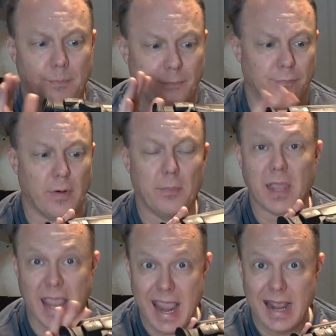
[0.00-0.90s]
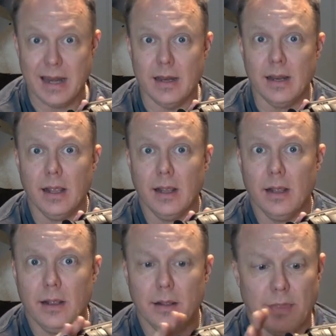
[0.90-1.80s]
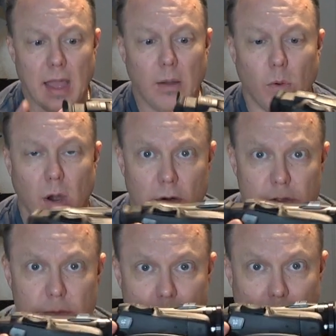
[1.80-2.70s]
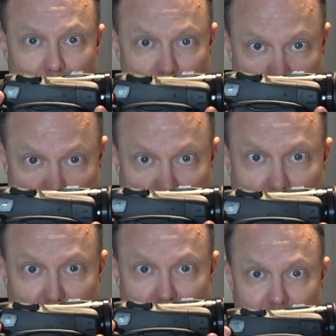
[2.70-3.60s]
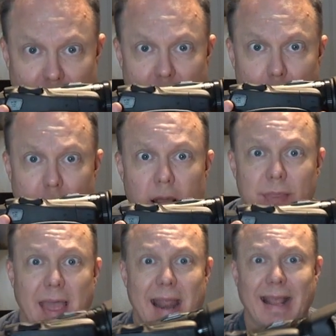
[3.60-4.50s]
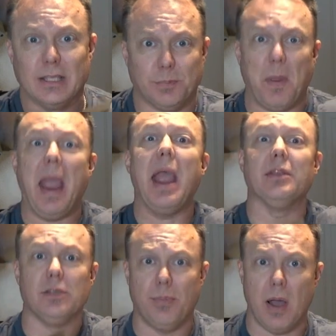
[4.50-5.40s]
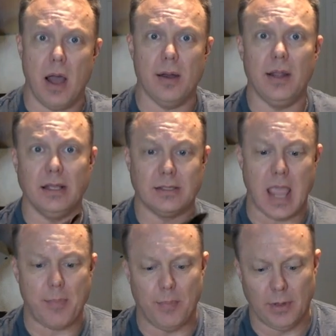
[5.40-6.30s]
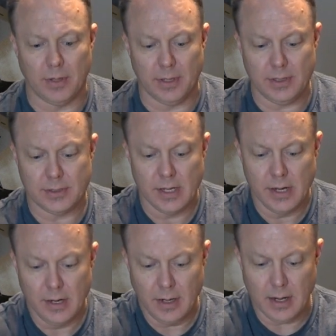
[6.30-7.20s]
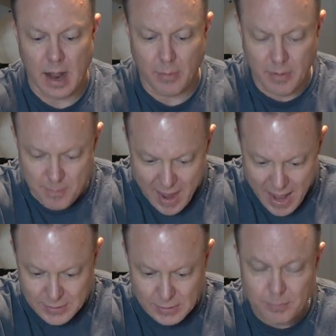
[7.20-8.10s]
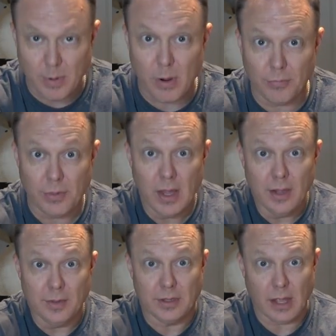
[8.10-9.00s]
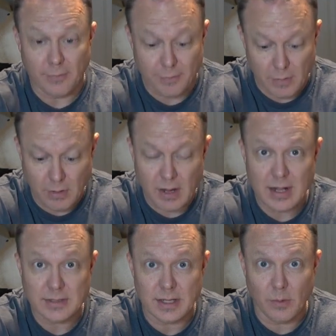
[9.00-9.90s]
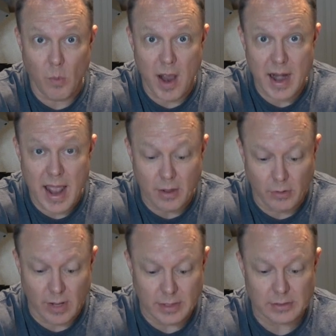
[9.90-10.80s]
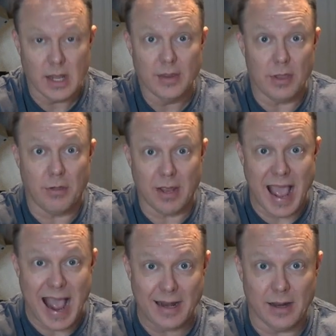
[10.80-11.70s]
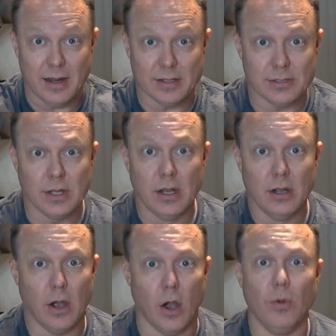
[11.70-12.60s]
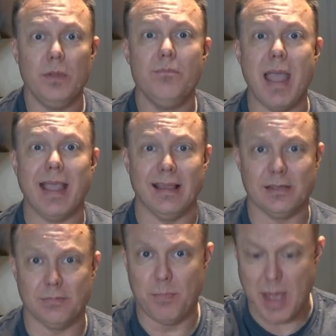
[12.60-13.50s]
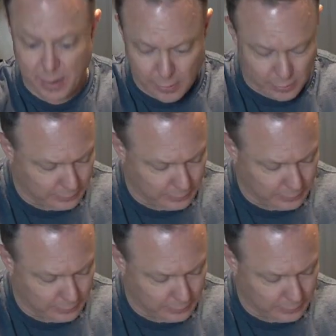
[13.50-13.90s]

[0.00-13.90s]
from Canon that are built specifically for this camera that expands upon its capabilities. And I would imagine both the telephoto lens and the wide angle lens that you could add to this only make this better.